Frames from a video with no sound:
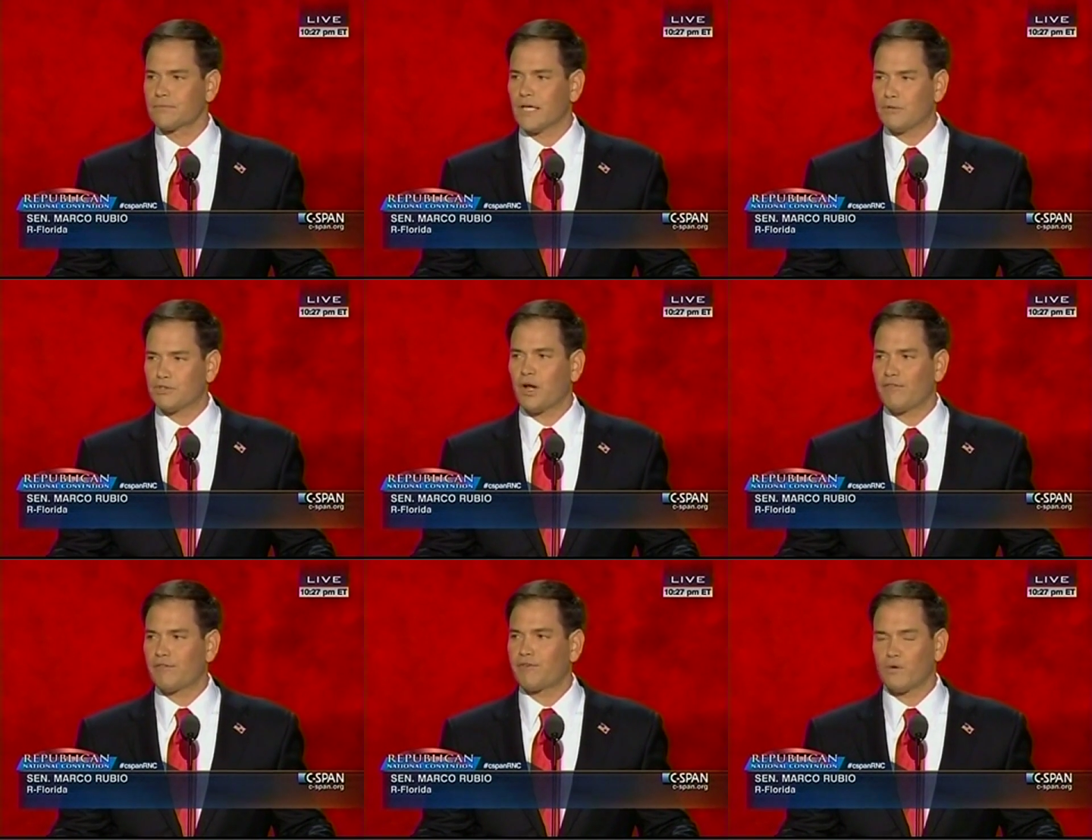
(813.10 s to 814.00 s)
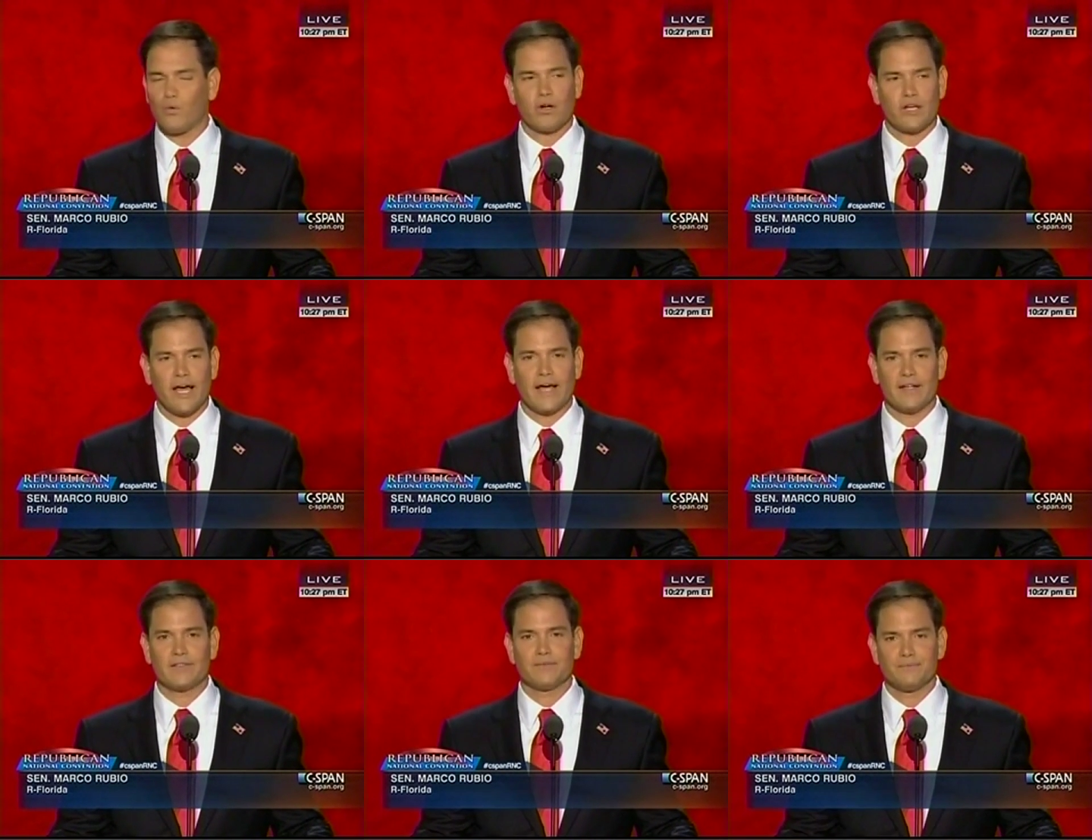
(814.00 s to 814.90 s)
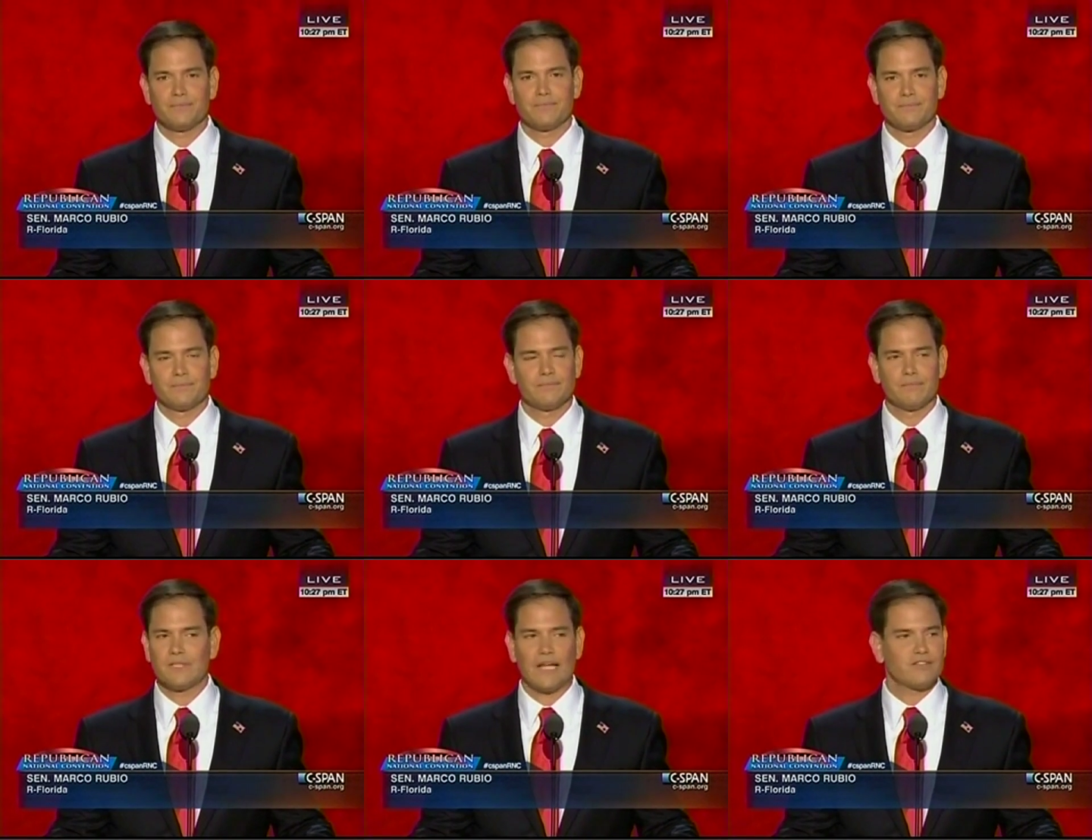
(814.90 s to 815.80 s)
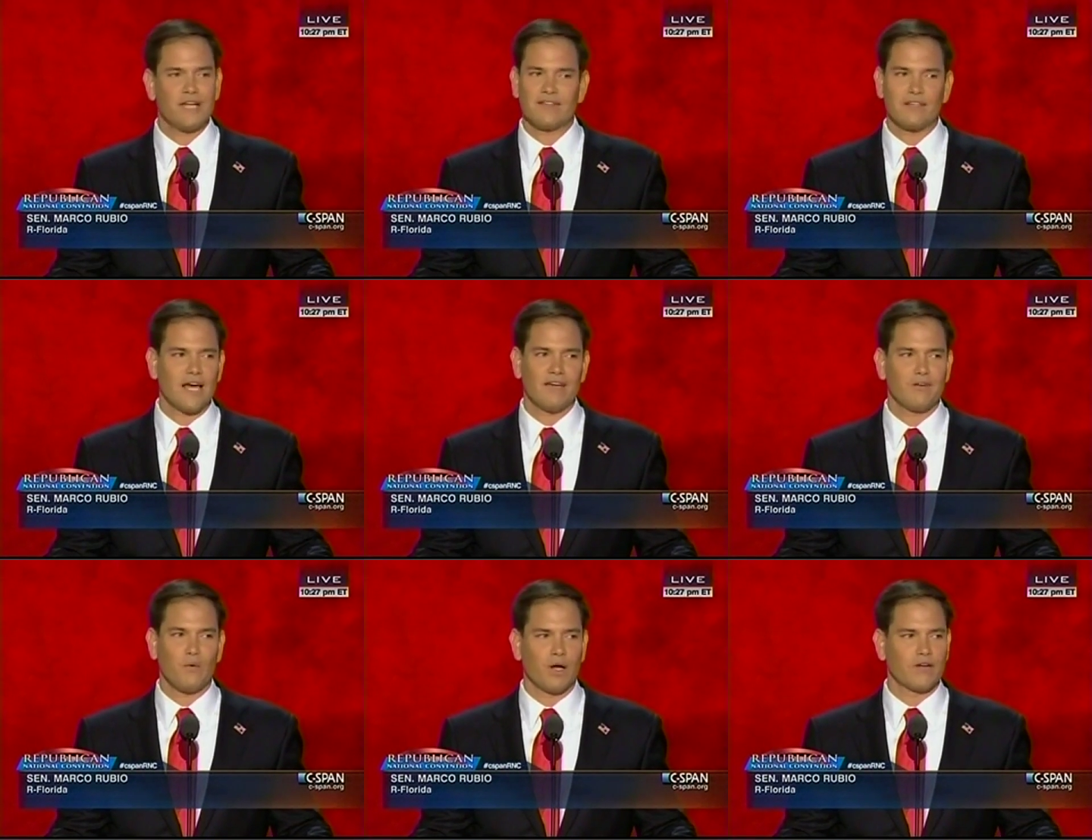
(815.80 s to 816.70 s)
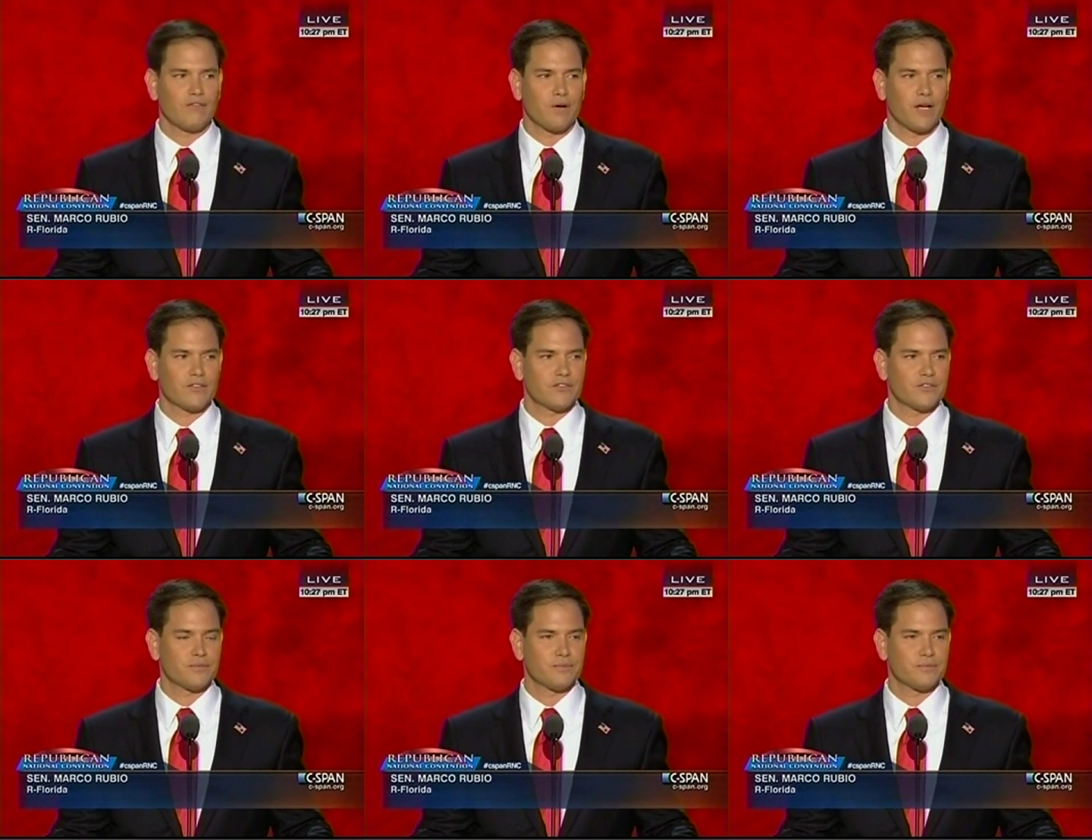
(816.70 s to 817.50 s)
He was grateful for the work he had, but that's not the life he wanted for us.